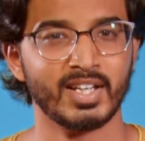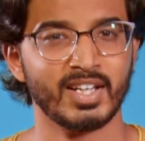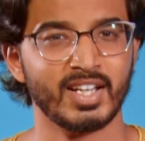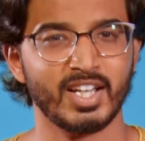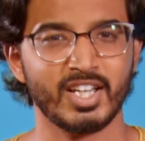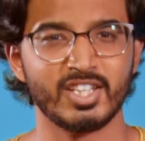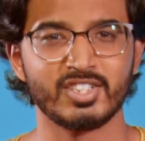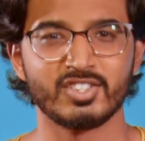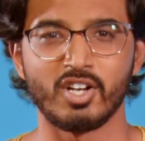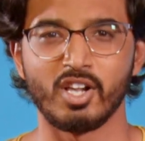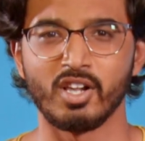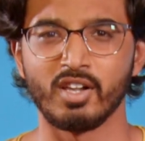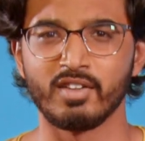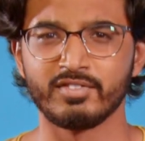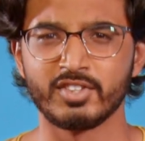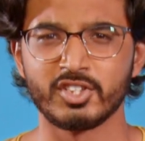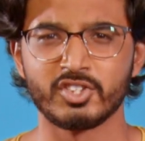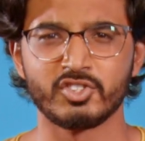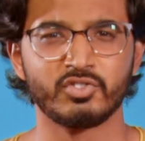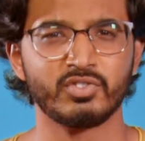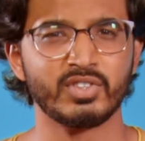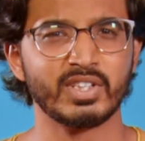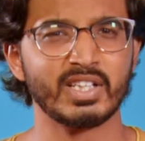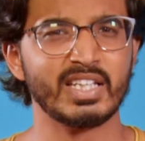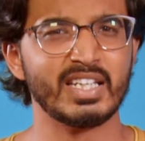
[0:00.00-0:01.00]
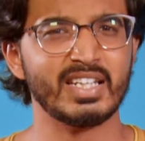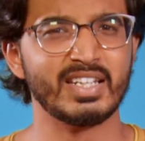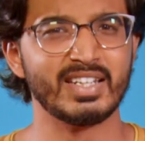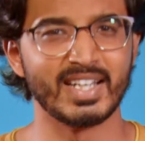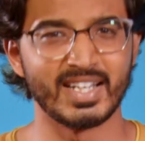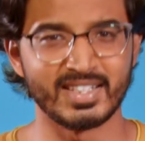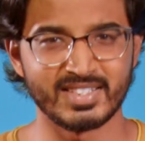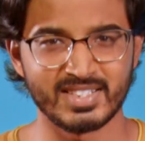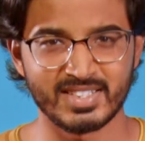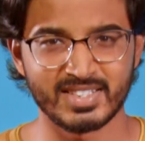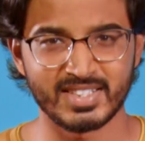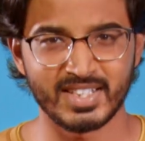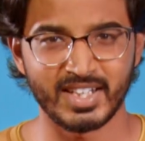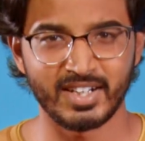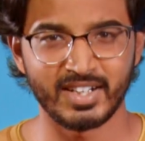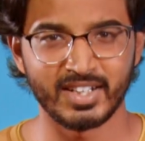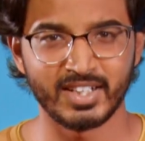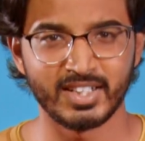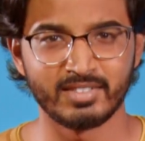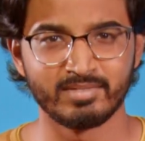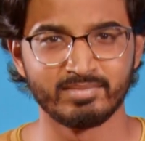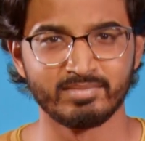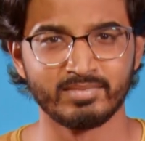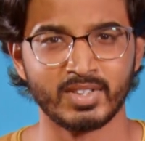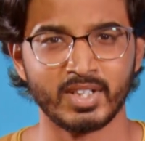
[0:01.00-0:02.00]
Is all of this really necessary?
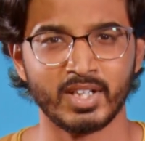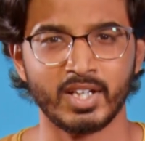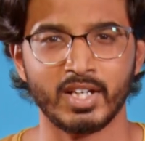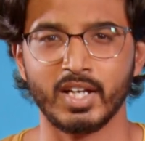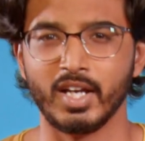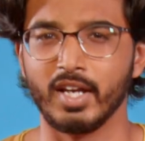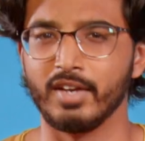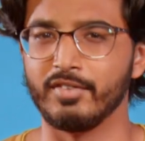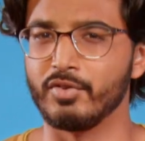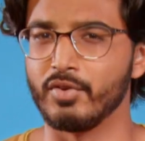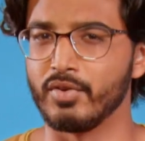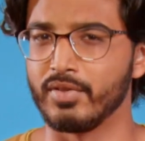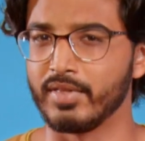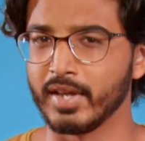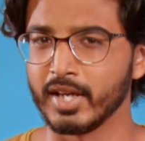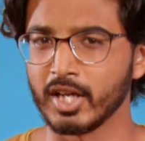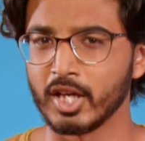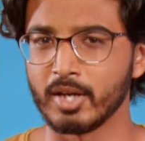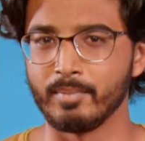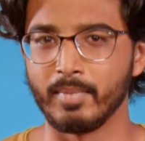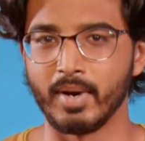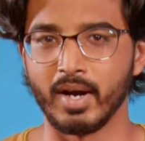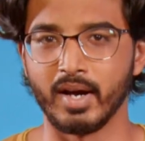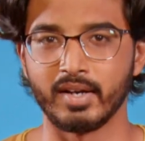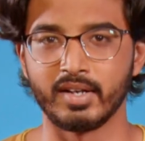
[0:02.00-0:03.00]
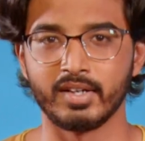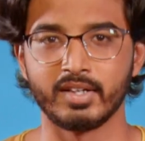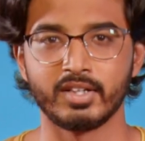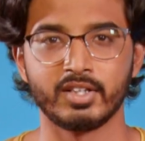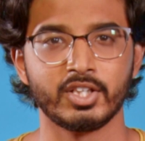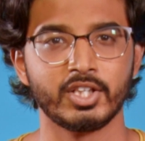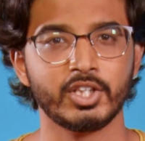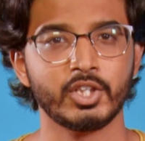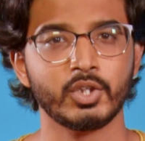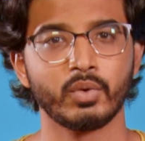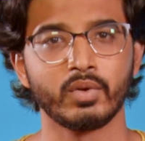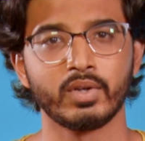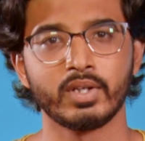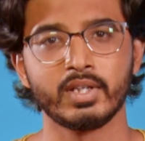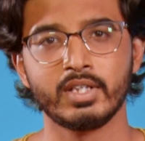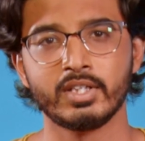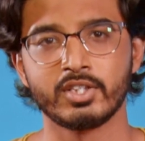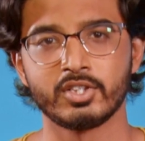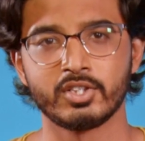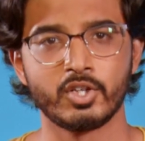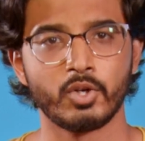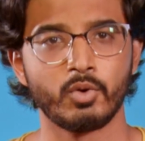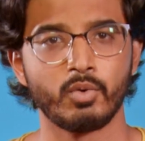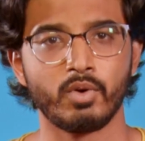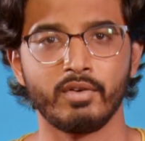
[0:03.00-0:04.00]
If you think about it, you only need
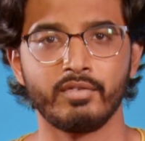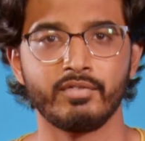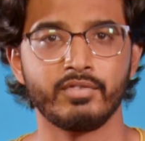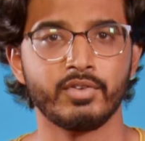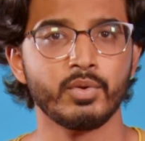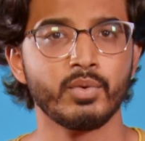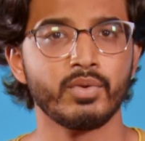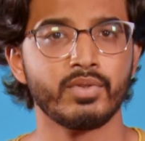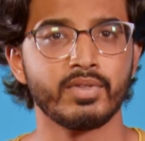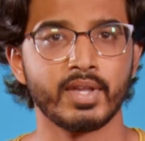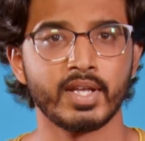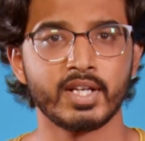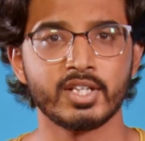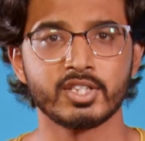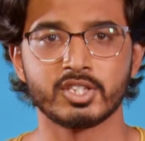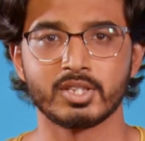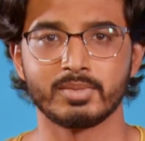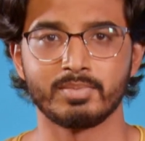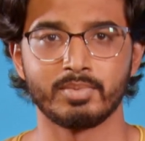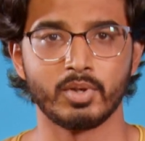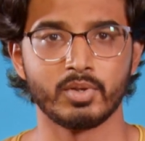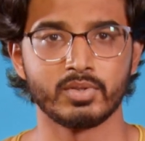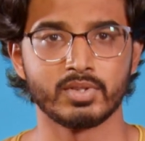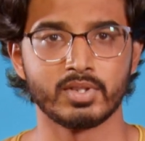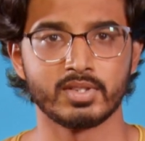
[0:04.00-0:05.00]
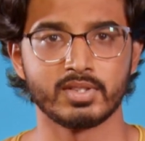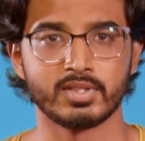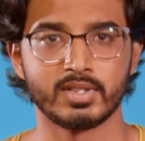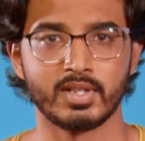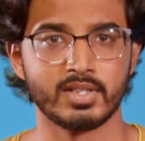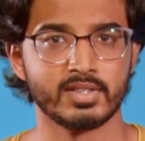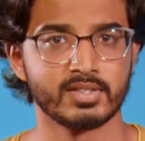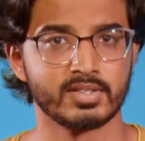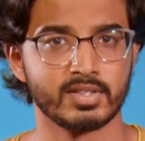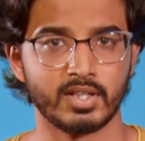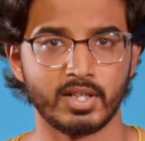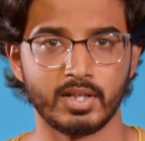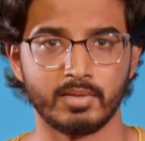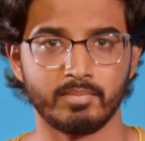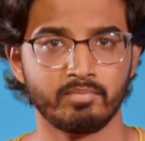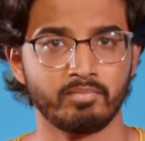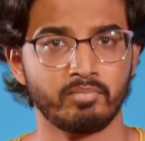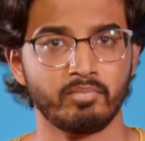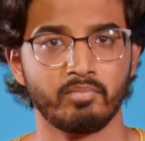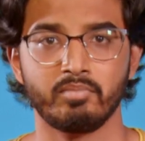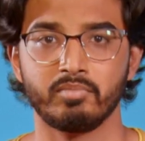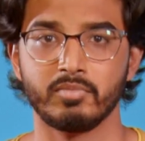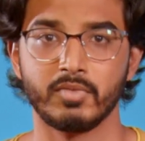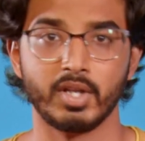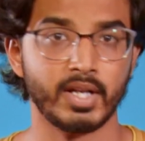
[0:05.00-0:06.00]
to know a few things to process an incident.
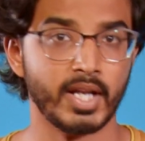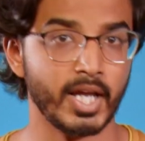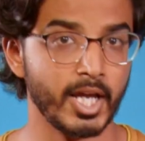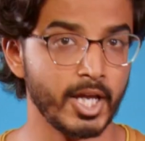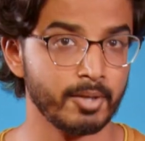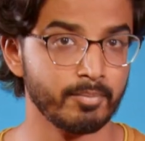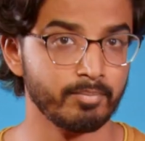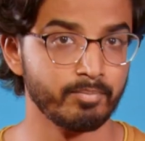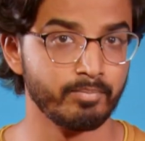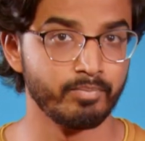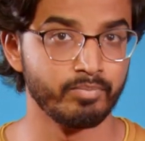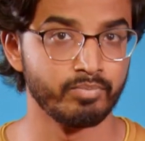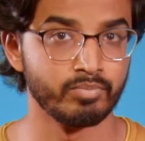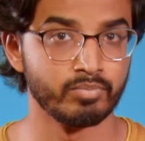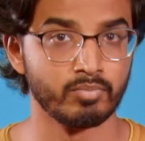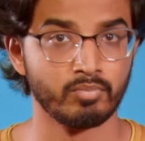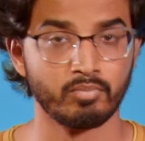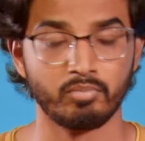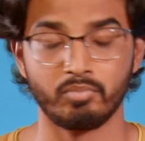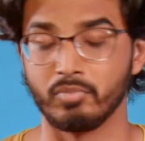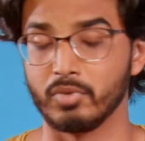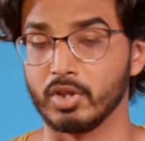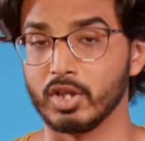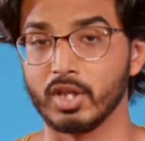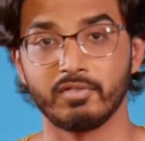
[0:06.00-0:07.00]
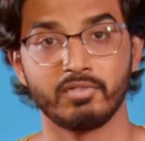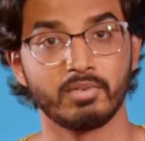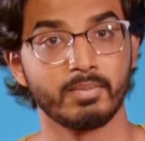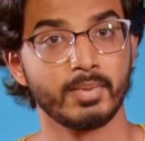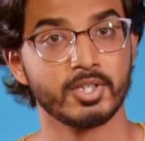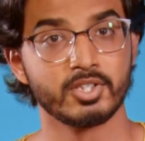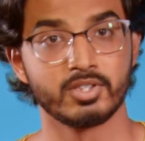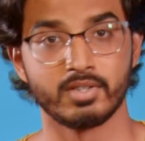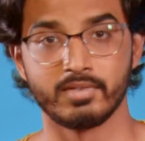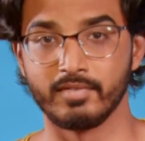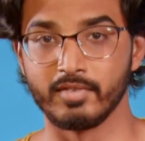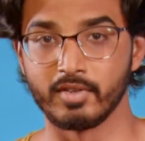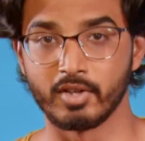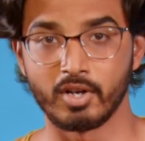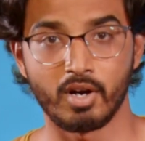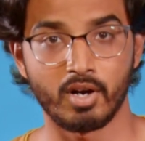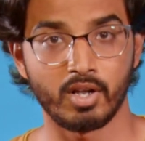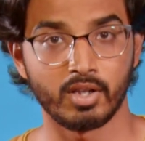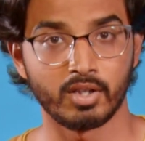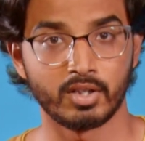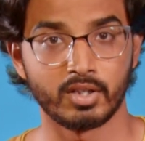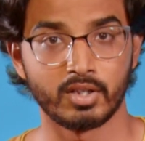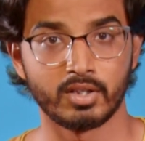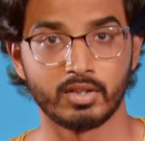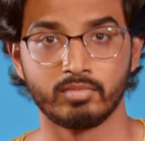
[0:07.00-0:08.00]
The name, the information of the
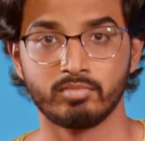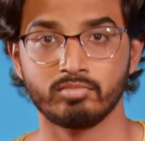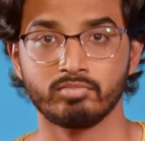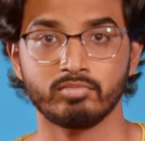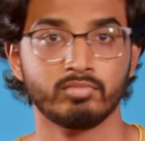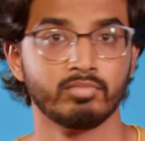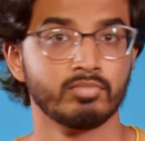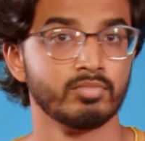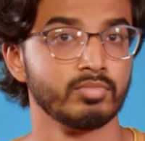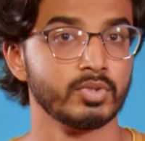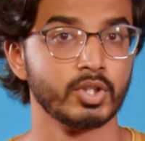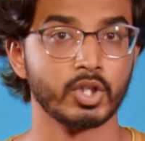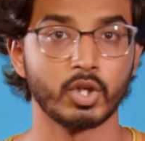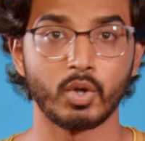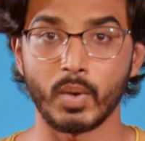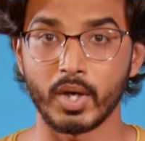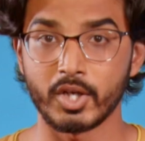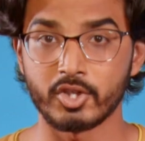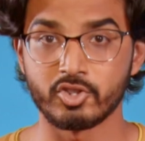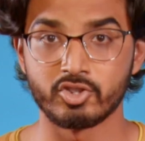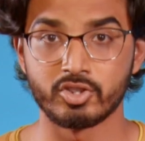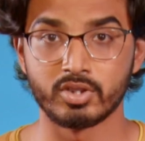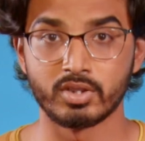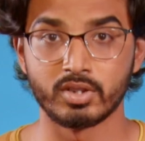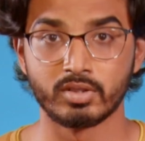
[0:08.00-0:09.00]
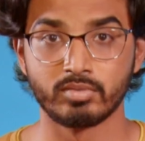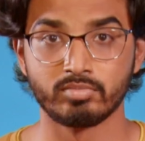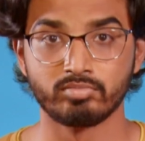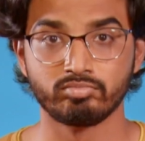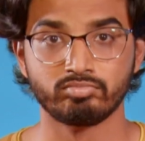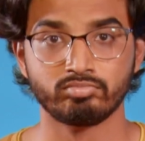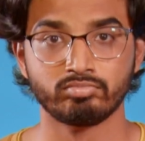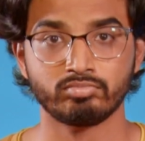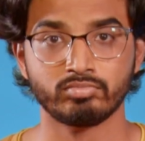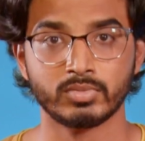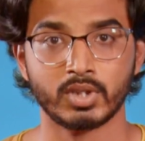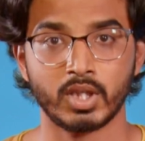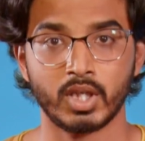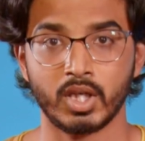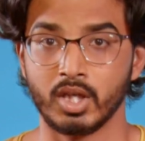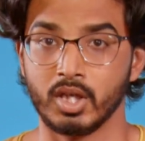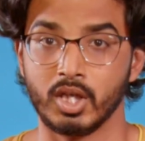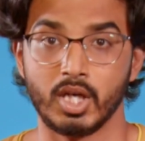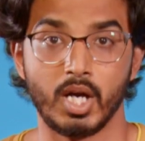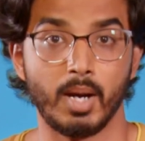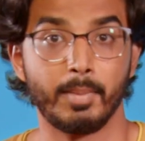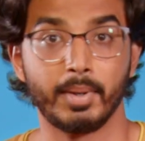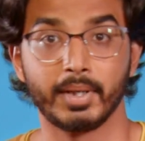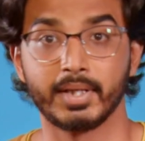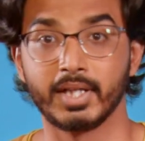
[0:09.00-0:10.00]
caller, the question,
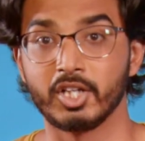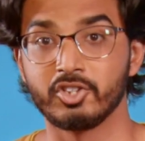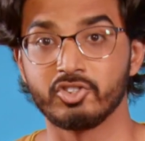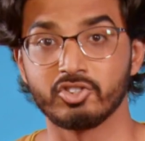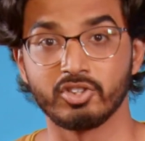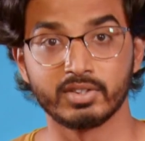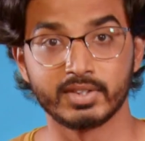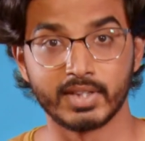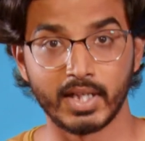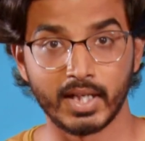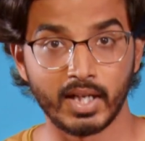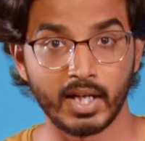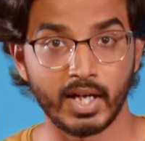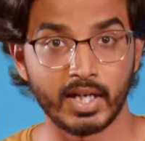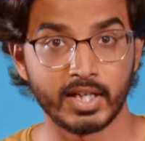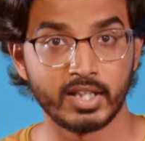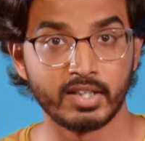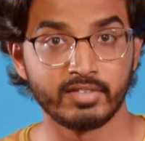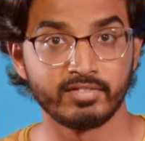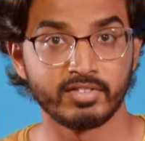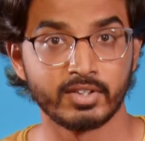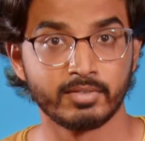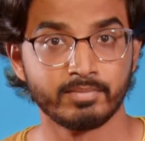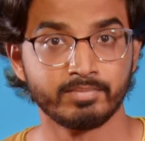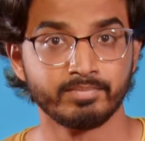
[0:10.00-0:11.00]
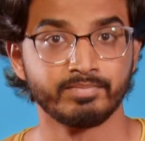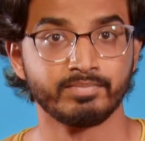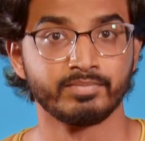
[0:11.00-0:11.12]
a potential deadline even.